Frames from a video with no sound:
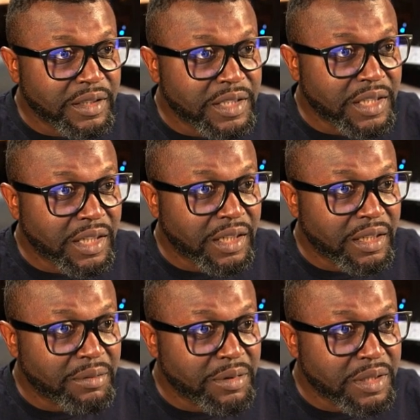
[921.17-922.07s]
done.
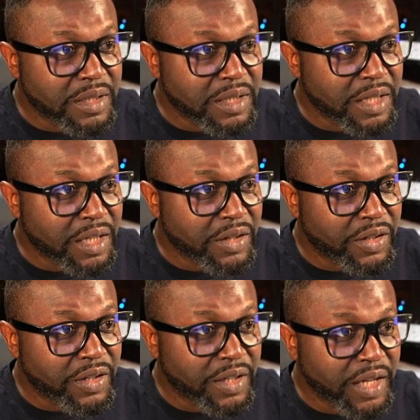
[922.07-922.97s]
Let me see
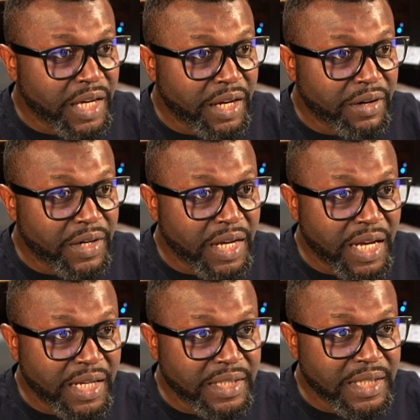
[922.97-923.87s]
here. Error
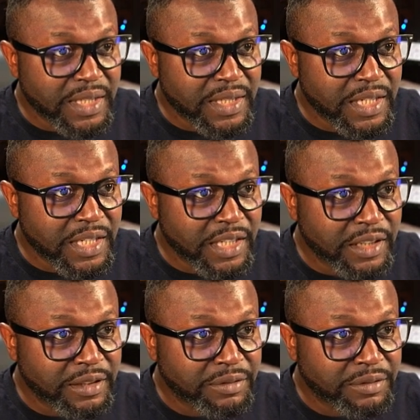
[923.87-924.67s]
accessing